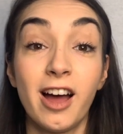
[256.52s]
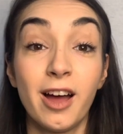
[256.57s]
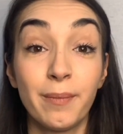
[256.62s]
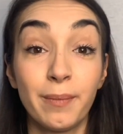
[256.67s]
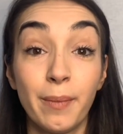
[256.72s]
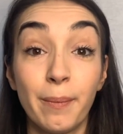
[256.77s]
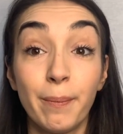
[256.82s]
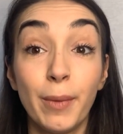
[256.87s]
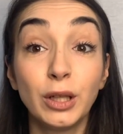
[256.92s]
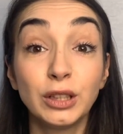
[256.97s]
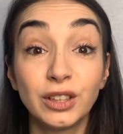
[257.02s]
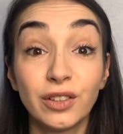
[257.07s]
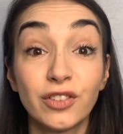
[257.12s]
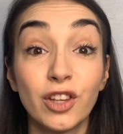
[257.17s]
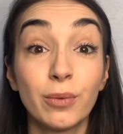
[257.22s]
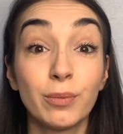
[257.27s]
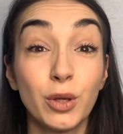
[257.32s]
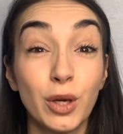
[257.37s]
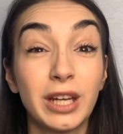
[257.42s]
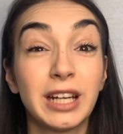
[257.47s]
most of them
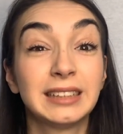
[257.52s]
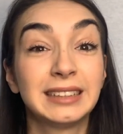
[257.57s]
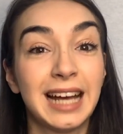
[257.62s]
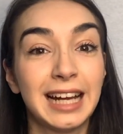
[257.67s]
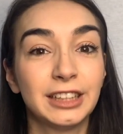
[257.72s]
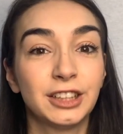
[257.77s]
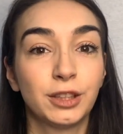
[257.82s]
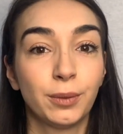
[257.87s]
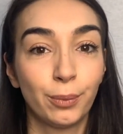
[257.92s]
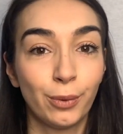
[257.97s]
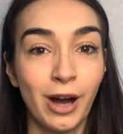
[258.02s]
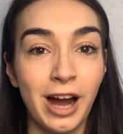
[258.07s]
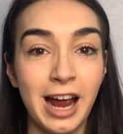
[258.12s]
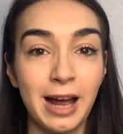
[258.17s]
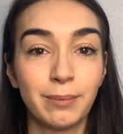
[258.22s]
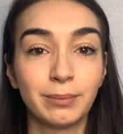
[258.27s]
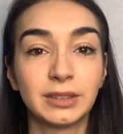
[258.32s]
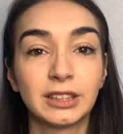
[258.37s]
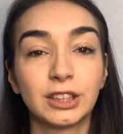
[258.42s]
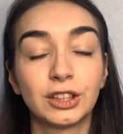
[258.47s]
you can attach to
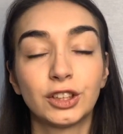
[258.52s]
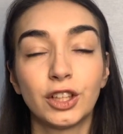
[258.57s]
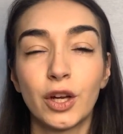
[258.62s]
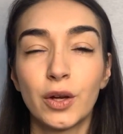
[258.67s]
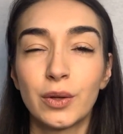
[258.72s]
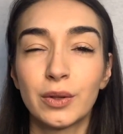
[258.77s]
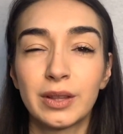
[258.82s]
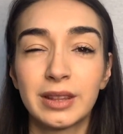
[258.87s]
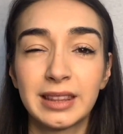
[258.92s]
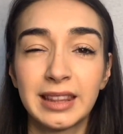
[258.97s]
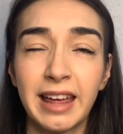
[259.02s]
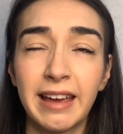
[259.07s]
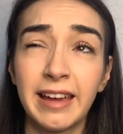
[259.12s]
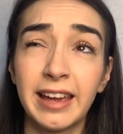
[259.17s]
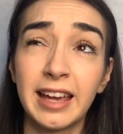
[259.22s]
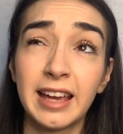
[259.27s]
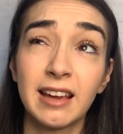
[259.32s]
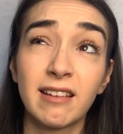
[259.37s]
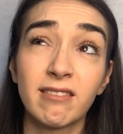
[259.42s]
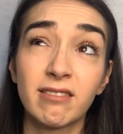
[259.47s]
prams. So
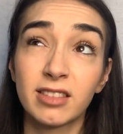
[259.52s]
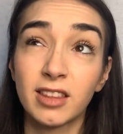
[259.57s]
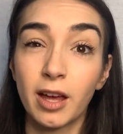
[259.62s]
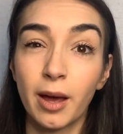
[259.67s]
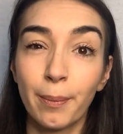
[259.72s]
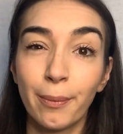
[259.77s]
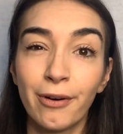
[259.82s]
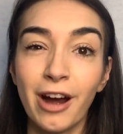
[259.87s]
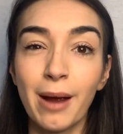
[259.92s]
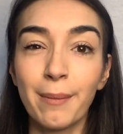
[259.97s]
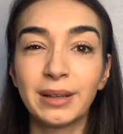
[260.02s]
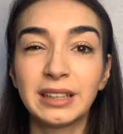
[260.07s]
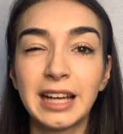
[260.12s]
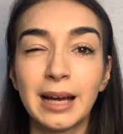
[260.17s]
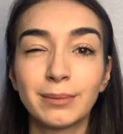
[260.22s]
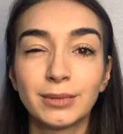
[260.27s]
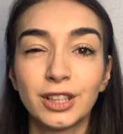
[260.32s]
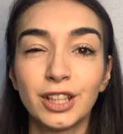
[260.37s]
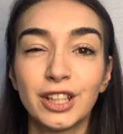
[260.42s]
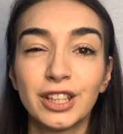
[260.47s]
the pram
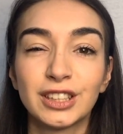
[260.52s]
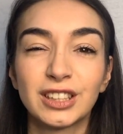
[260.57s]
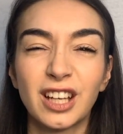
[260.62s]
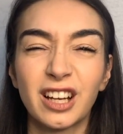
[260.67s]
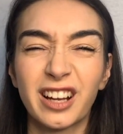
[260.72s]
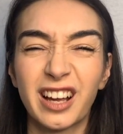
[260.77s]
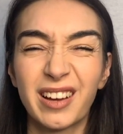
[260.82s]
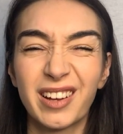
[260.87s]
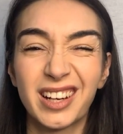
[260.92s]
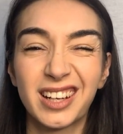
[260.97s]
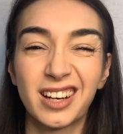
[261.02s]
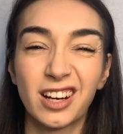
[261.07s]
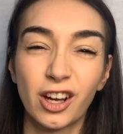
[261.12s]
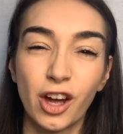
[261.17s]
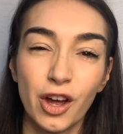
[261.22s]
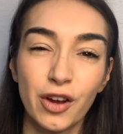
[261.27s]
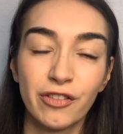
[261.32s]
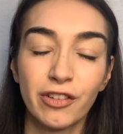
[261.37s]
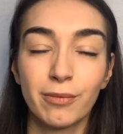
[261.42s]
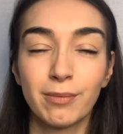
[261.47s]
adapters can
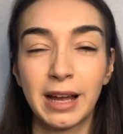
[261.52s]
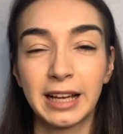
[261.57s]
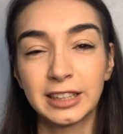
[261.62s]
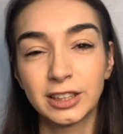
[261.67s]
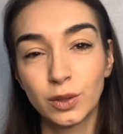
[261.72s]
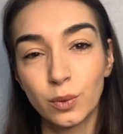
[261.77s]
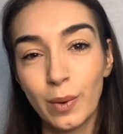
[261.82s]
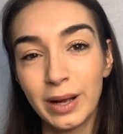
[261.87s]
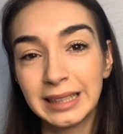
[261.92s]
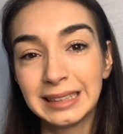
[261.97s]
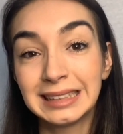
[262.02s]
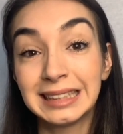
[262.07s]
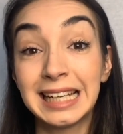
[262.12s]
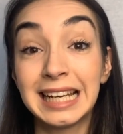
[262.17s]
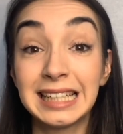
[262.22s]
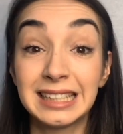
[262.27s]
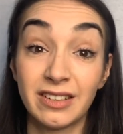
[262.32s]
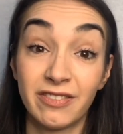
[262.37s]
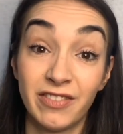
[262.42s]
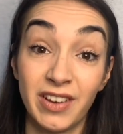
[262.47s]
go from like 20
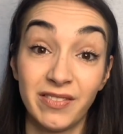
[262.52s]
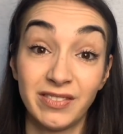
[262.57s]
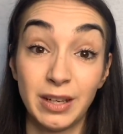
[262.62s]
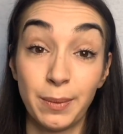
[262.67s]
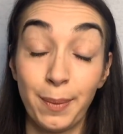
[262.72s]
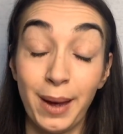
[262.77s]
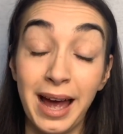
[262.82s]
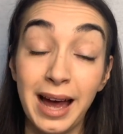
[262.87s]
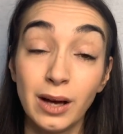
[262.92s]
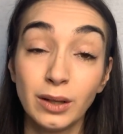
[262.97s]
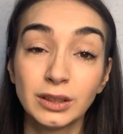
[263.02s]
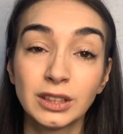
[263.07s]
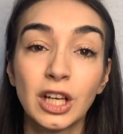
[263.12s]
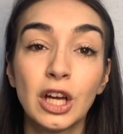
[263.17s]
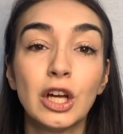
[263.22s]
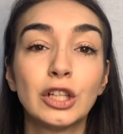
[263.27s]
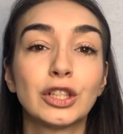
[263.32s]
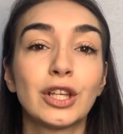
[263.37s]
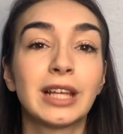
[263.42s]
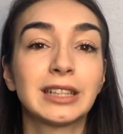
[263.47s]
to 50 pounds.
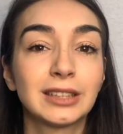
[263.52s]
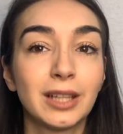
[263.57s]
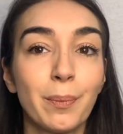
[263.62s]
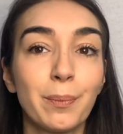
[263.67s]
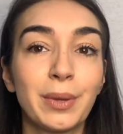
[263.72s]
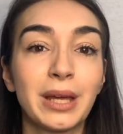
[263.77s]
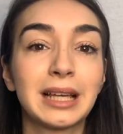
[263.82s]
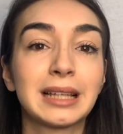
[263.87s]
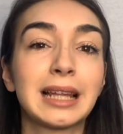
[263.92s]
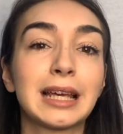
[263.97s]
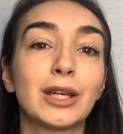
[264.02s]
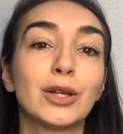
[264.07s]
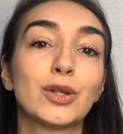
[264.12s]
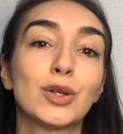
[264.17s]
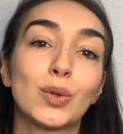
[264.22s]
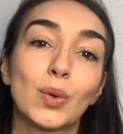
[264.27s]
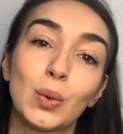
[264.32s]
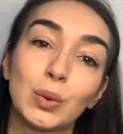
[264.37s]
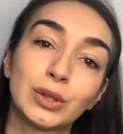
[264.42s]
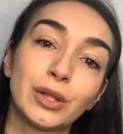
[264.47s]
So that's something that you should
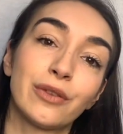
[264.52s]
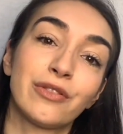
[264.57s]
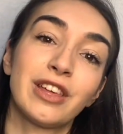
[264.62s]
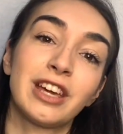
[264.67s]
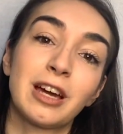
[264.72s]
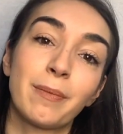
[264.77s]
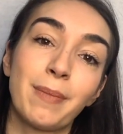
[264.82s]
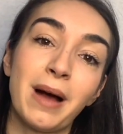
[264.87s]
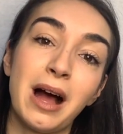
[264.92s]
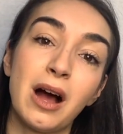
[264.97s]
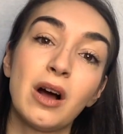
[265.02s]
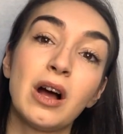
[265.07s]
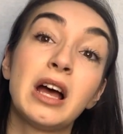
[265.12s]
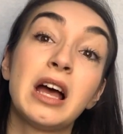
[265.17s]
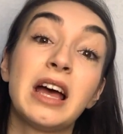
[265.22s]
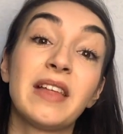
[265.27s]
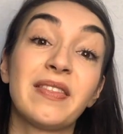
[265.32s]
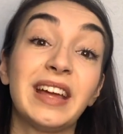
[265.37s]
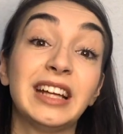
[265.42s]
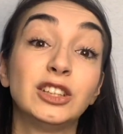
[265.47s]
also think about.
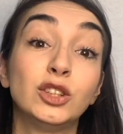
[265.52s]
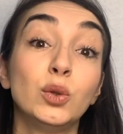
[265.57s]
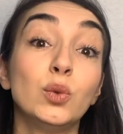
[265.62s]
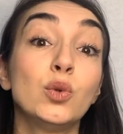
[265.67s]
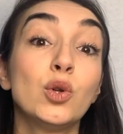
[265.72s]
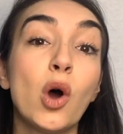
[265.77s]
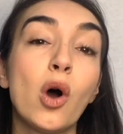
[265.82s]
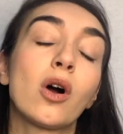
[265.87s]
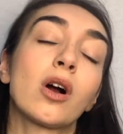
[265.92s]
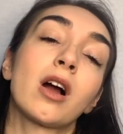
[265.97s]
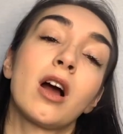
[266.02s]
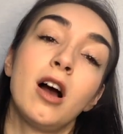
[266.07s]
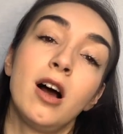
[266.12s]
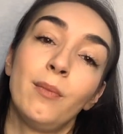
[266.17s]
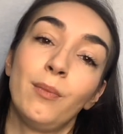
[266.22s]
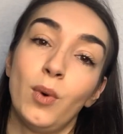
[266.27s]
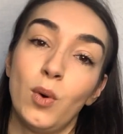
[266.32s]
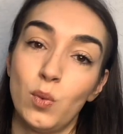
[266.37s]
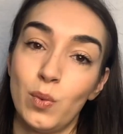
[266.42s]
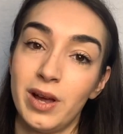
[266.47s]
They do not
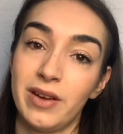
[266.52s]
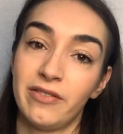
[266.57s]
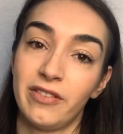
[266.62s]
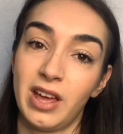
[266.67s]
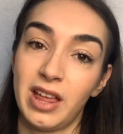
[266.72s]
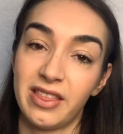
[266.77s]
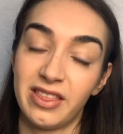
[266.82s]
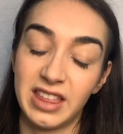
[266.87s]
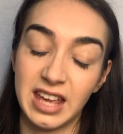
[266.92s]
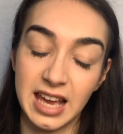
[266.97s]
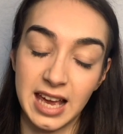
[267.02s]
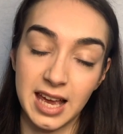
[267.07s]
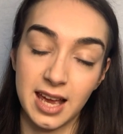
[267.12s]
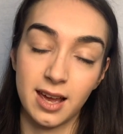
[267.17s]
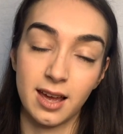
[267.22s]
come with the